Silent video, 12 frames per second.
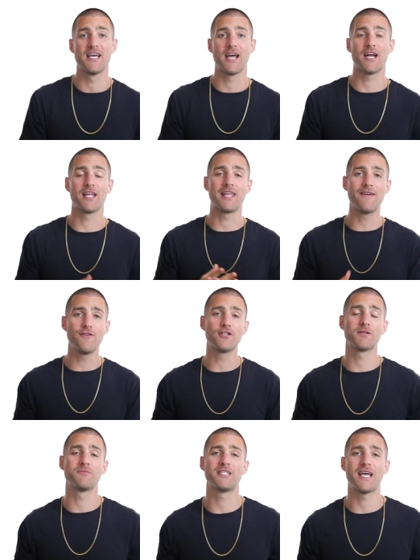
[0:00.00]
I'm gonna give you
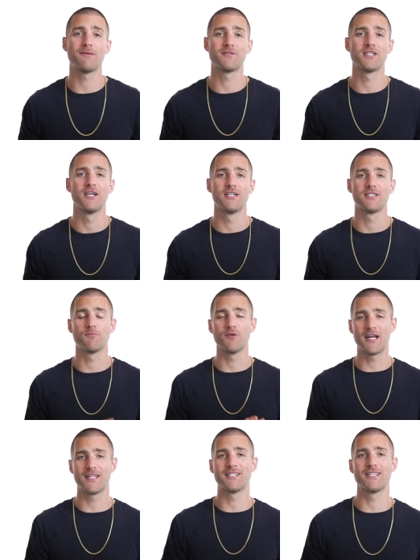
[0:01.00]
some tips to
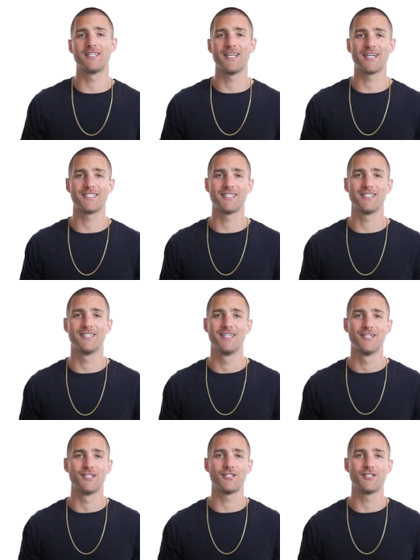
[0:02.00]
break this addiction